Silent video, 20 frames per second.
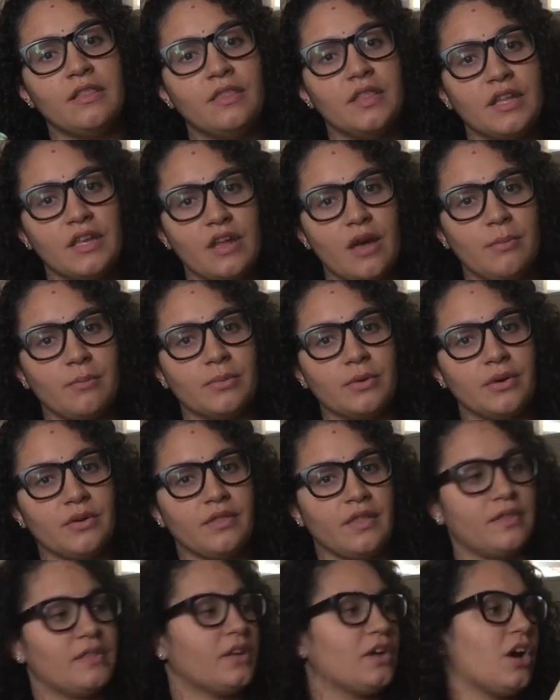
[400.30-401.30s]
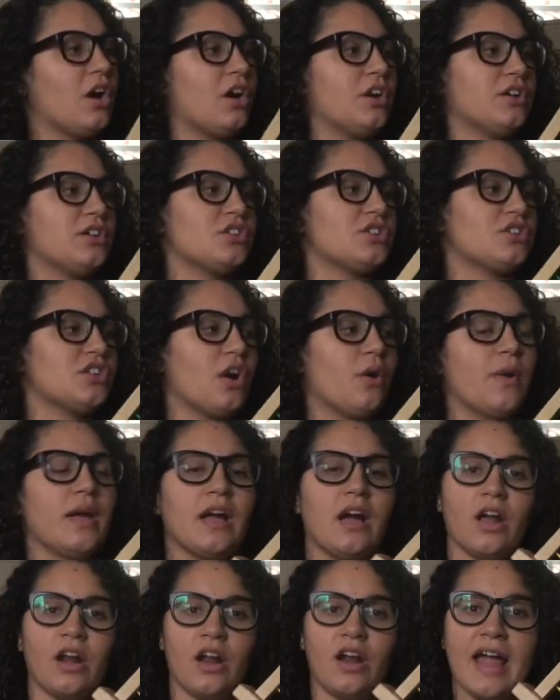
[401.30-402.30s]
the number that the card is
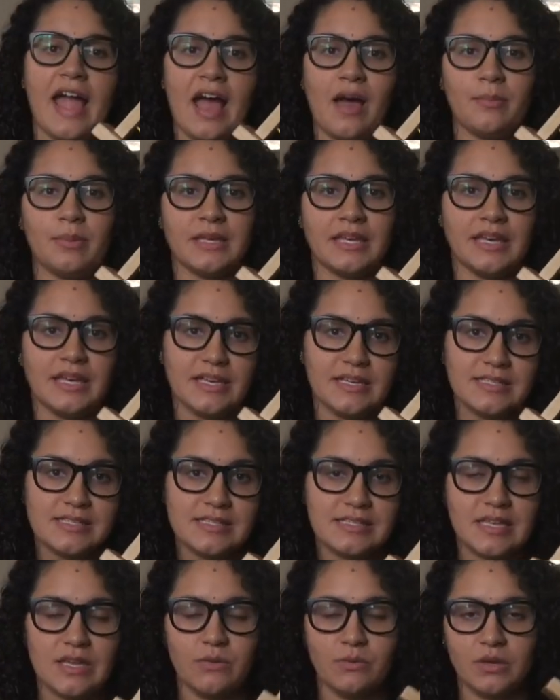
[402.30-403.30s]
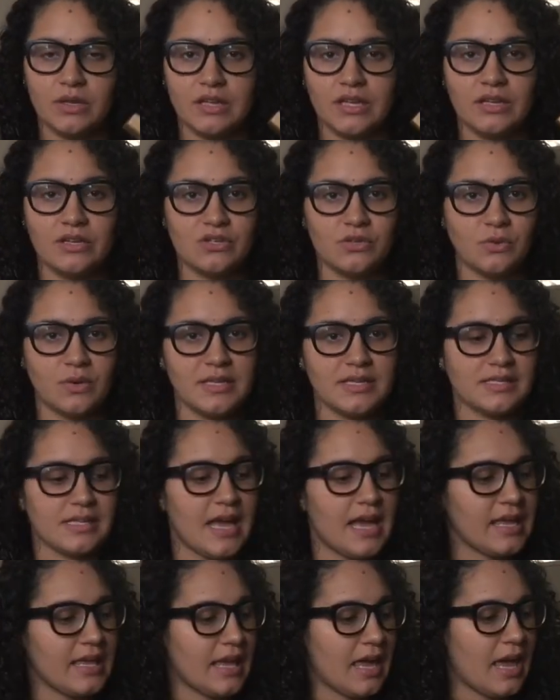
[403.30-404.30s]
showing on our abacus. He really enjoys
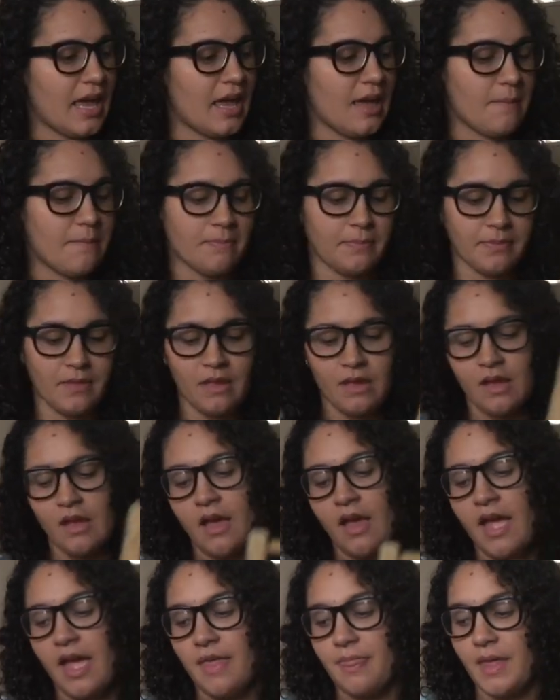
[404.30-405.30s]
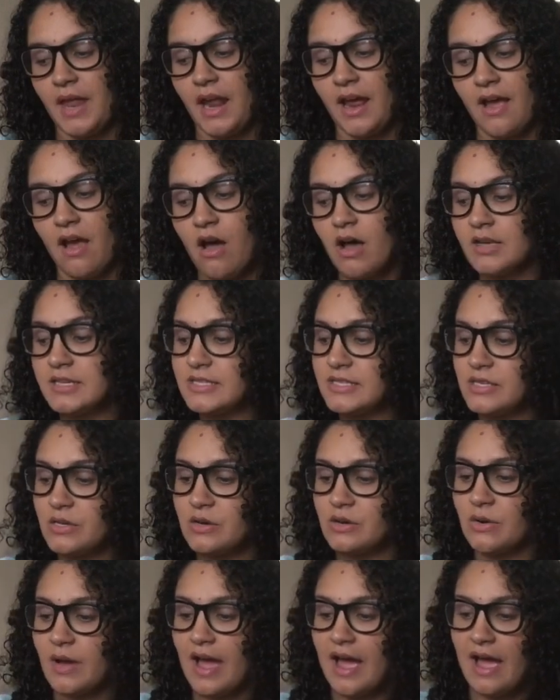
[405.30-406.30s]
that game. And then I
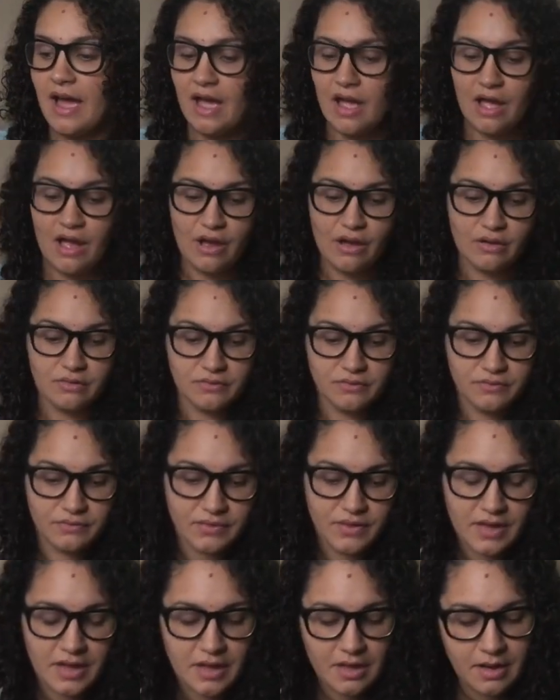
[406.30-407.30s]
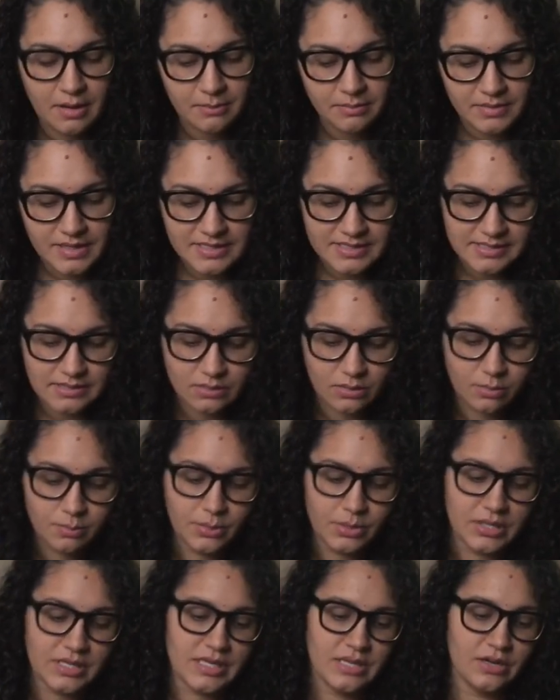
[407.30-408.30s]
also have this little
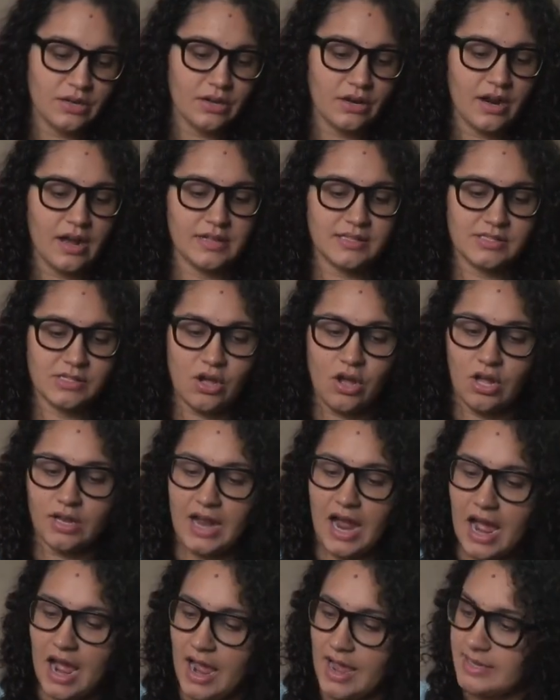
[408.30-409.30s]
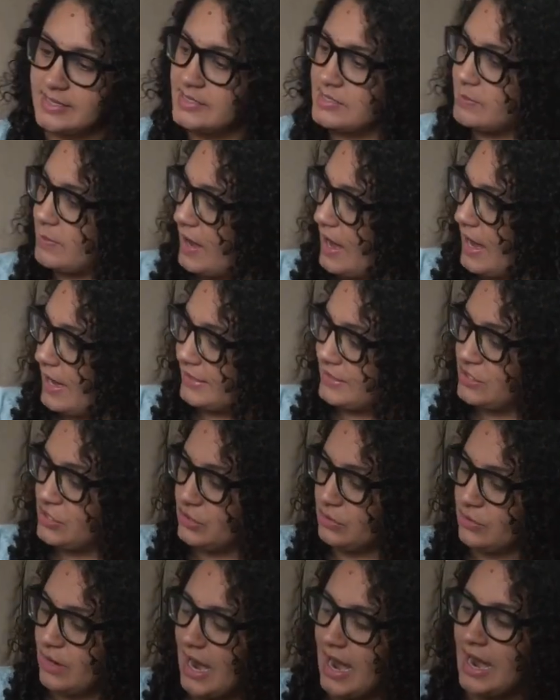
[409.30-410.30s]
book here. It's called I Spy
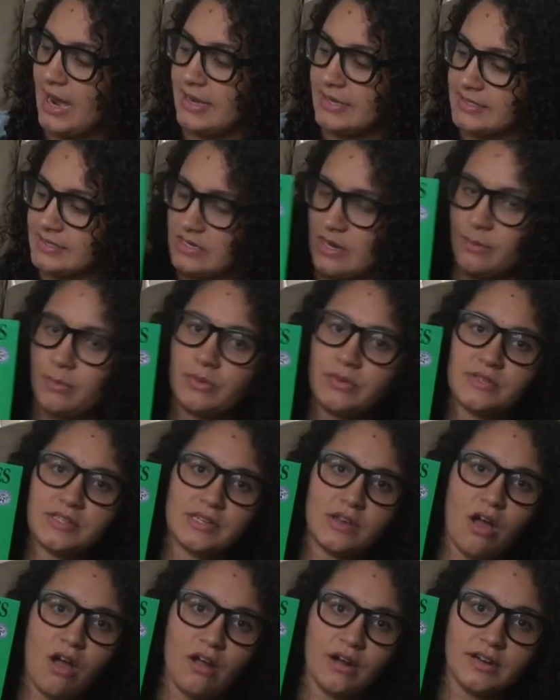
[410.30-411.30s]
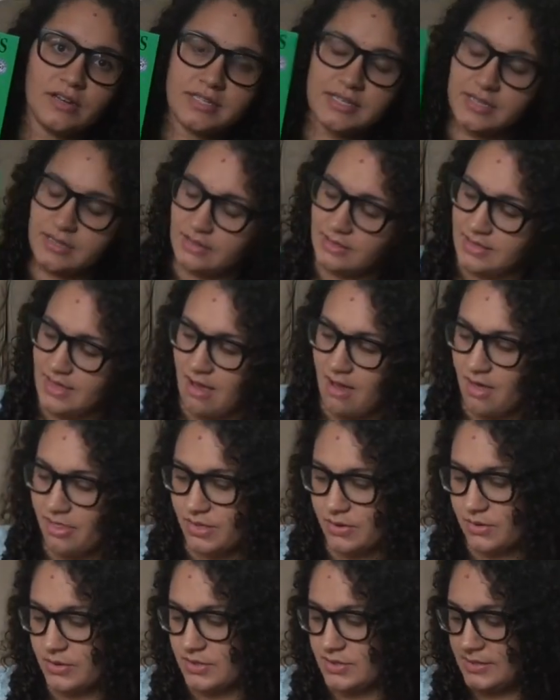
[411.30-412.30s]
Two Eyes, Numbers and Art. The
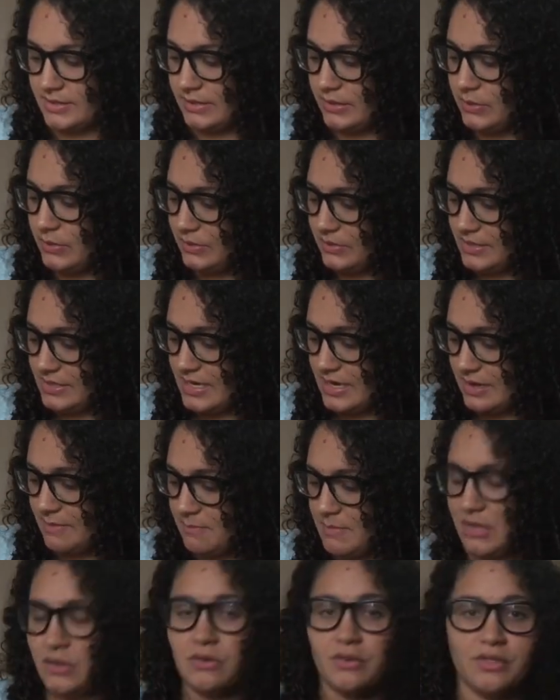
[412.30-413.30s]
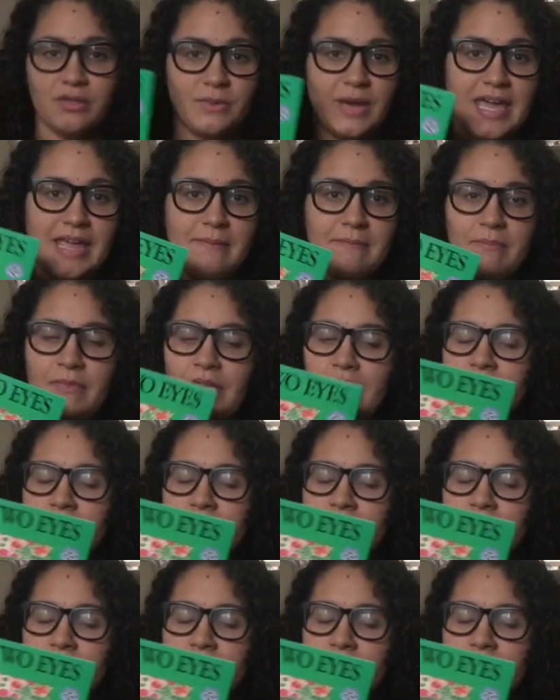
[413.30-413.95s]
author is Lucy Mcguffey.